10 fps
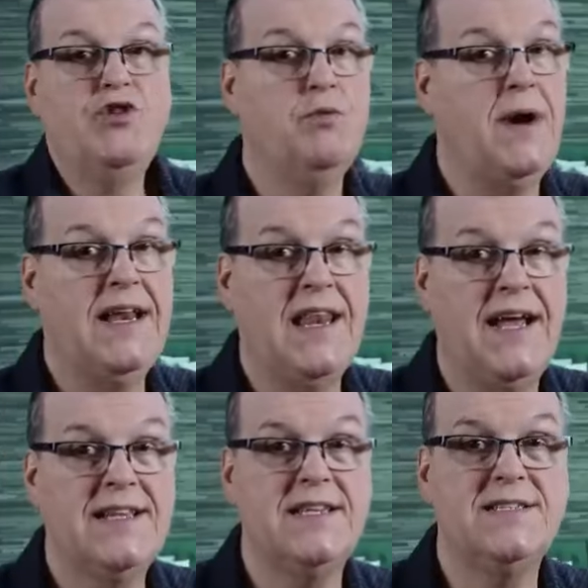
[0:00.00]
You might
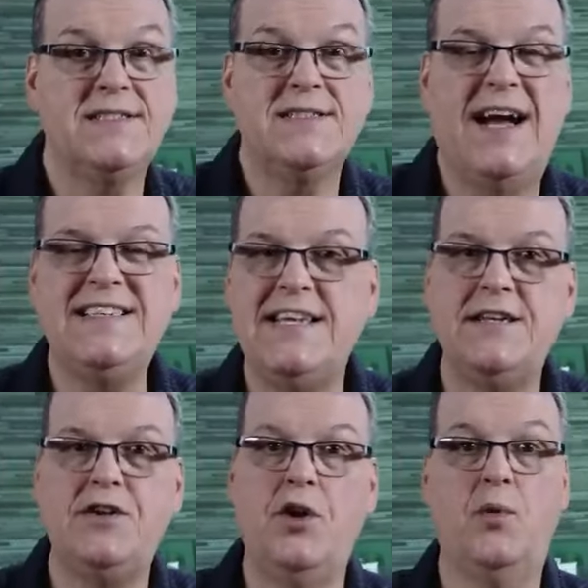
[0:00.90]
like this. I
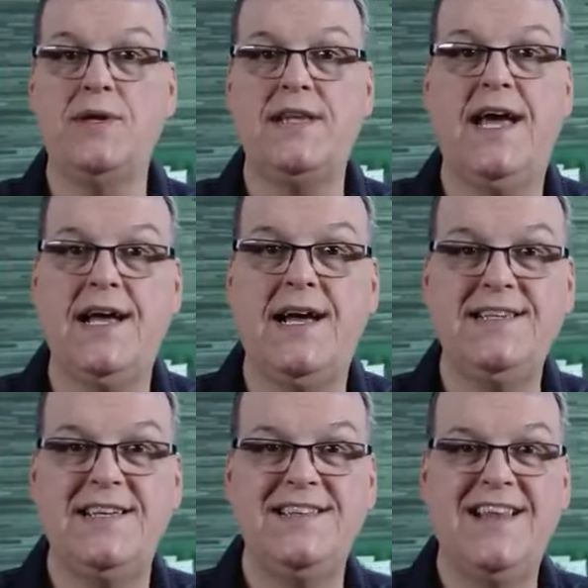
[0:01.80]
tend to know what the heck I
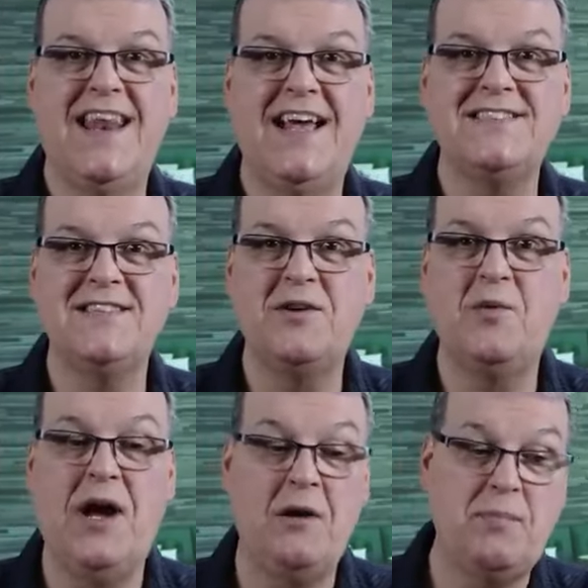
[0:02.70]
did in the last little
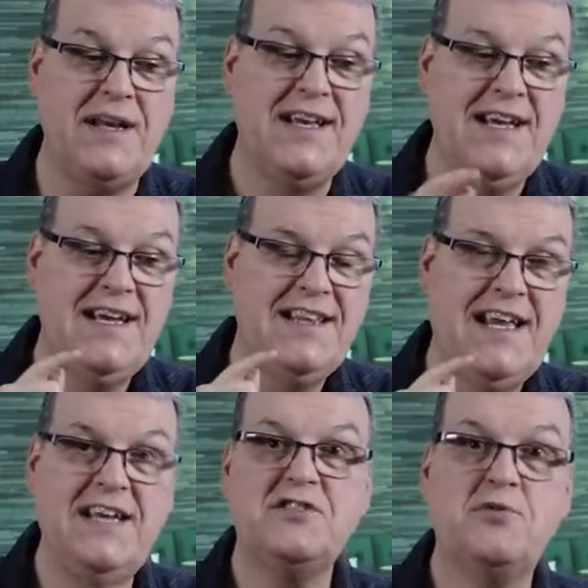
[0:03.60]
while, but
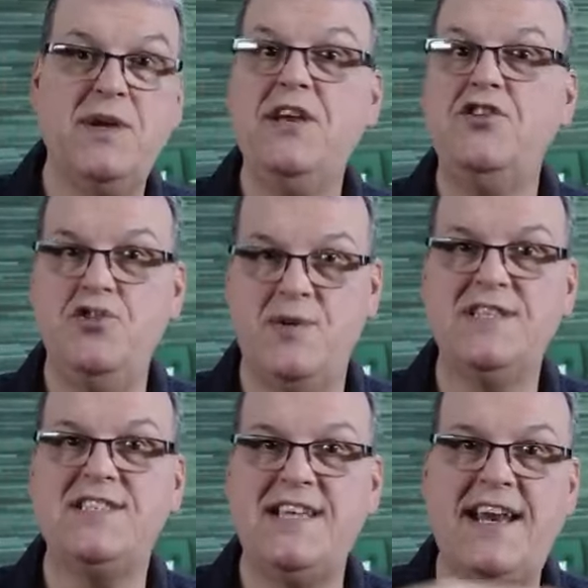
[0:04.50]
history, and you
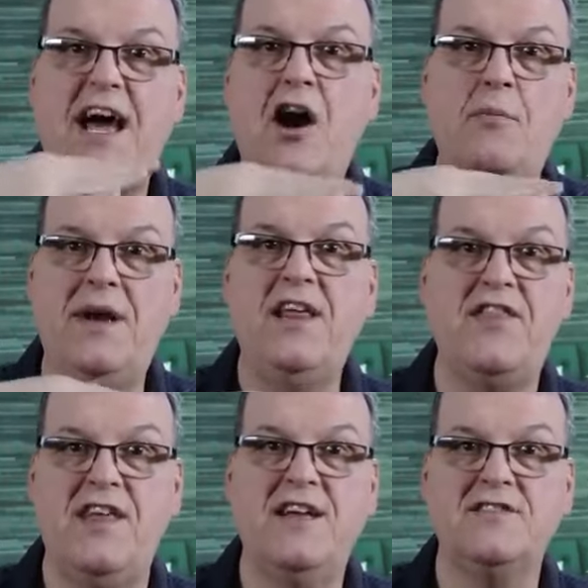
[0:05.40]
can set how many
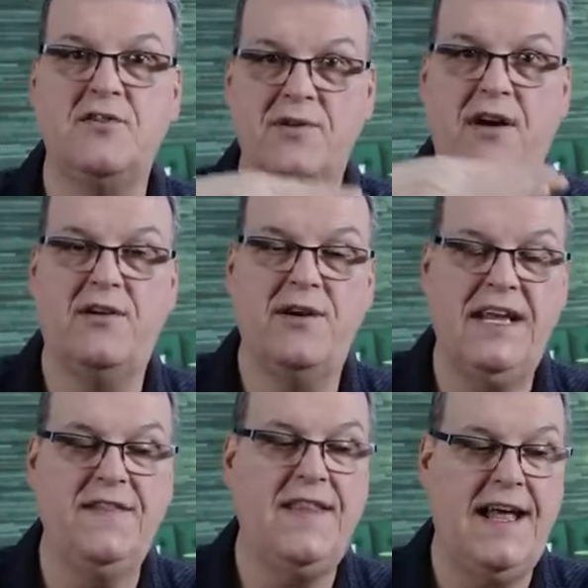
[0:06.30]
things are
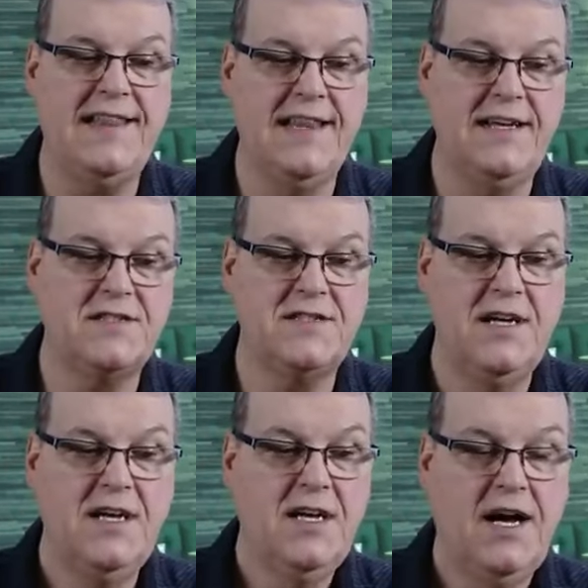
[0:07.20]
in that list.
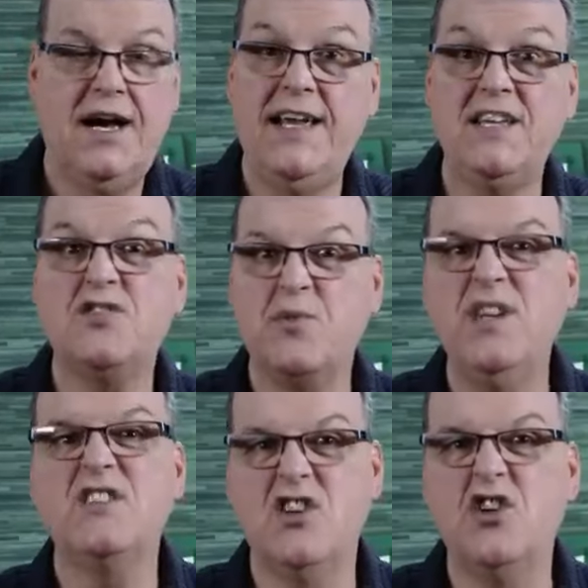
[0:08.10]

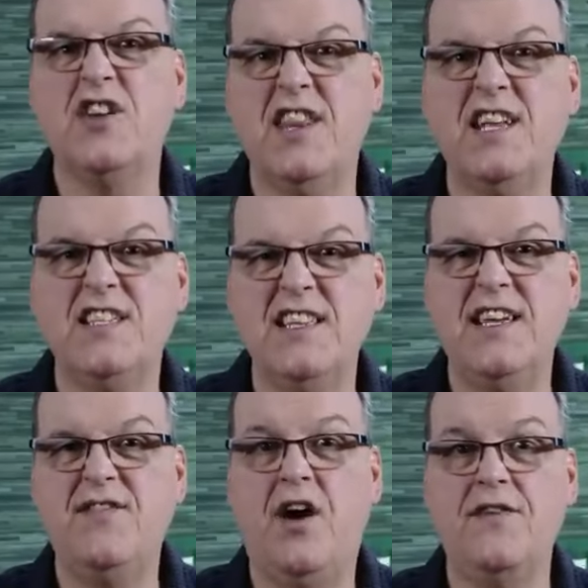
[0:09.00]
History is a good thing to
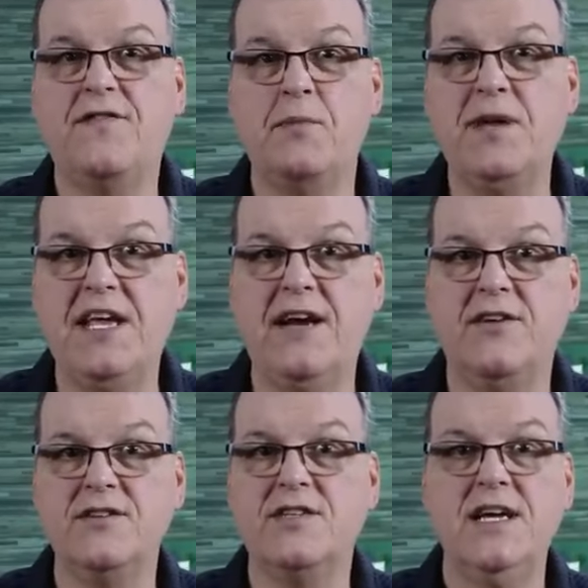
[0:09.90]
leave on for
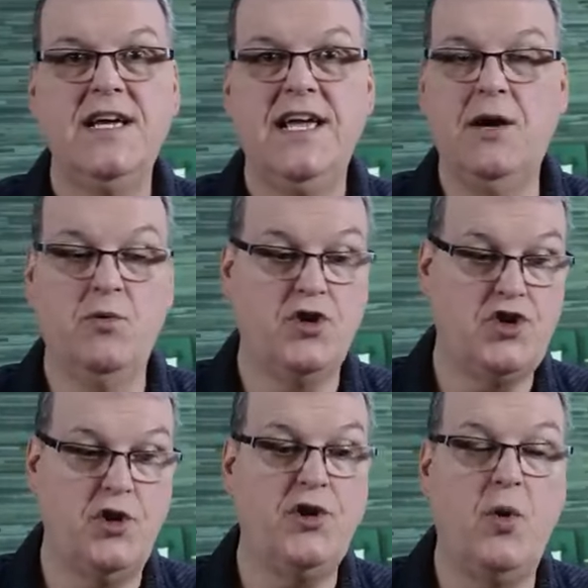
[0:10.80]
beginners. It will
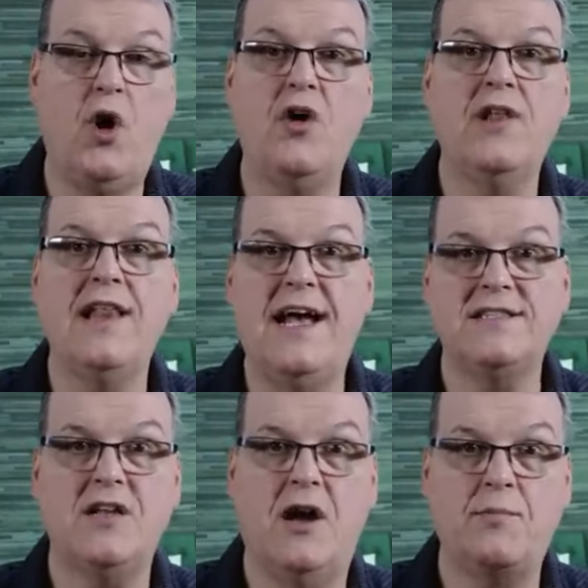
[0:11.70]
show you all the
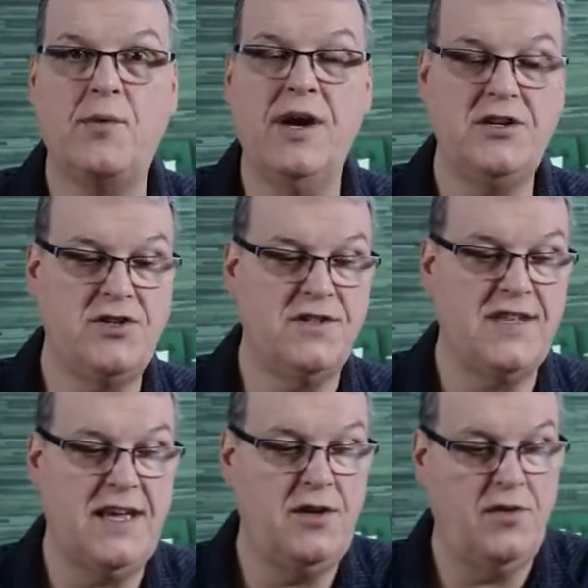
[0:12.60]
last
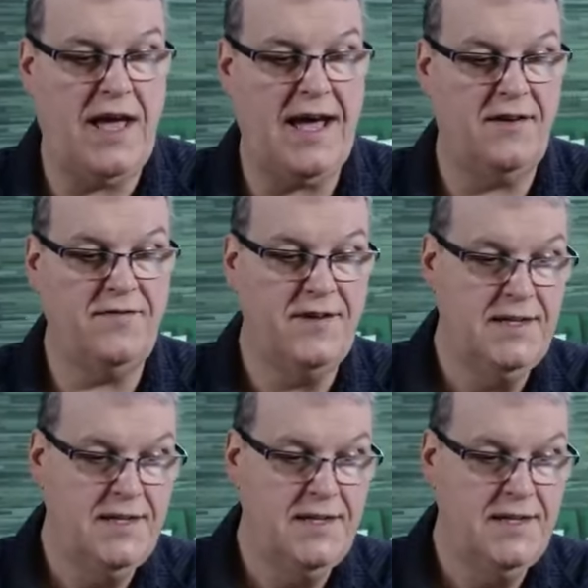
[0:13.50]
operations that you have.